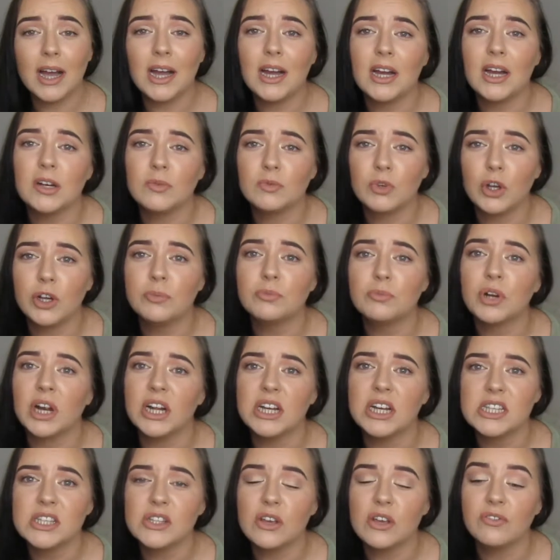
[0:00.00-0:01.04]
I'm not
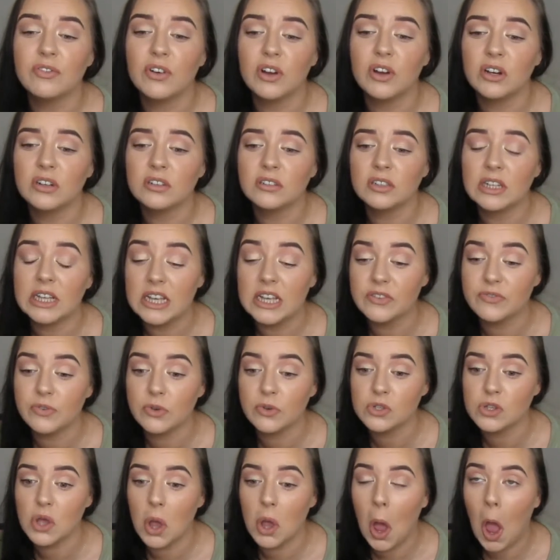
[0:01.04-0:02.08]
impressed so far. It
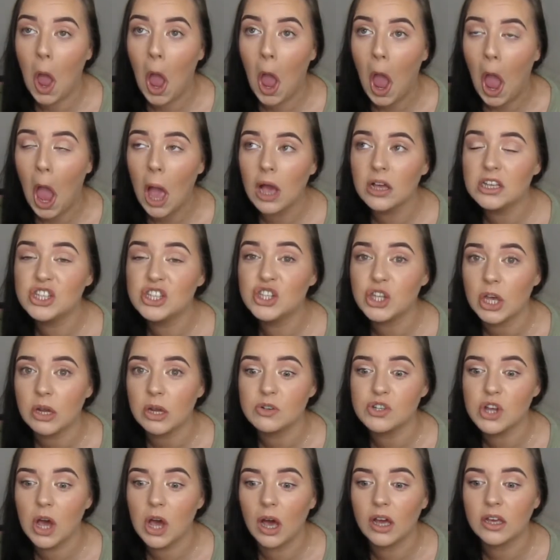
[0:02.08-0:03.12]
feels so
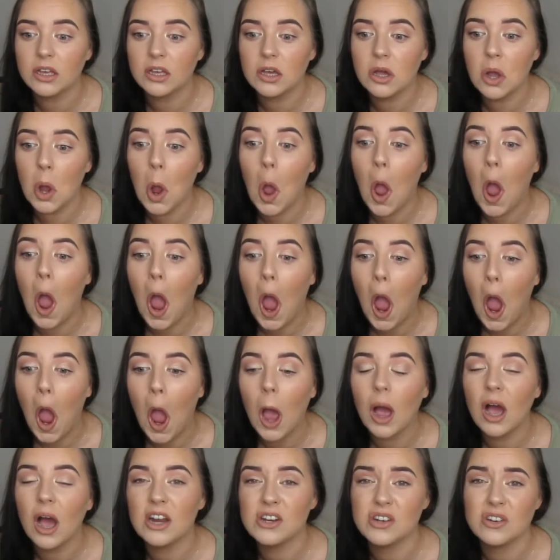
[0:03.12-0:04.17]
tight.
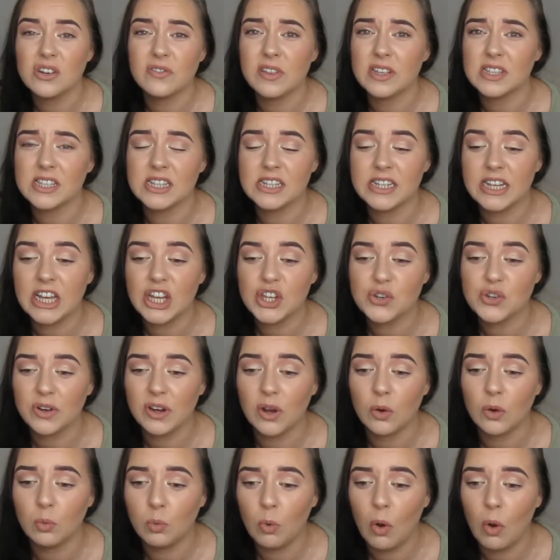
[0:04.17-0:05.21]
I don't know if that's a tea tree
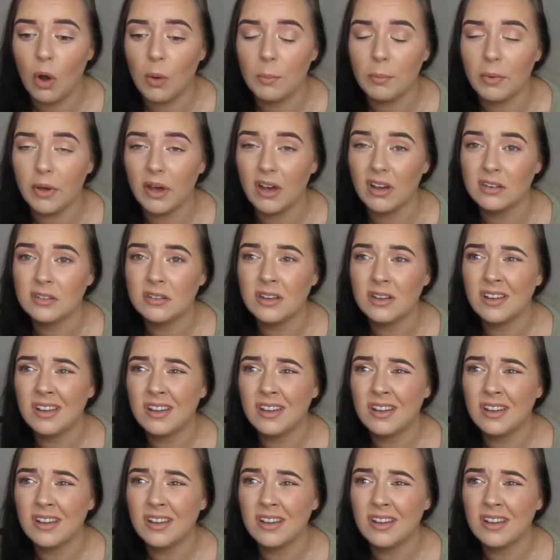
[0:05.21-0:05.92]
or what, but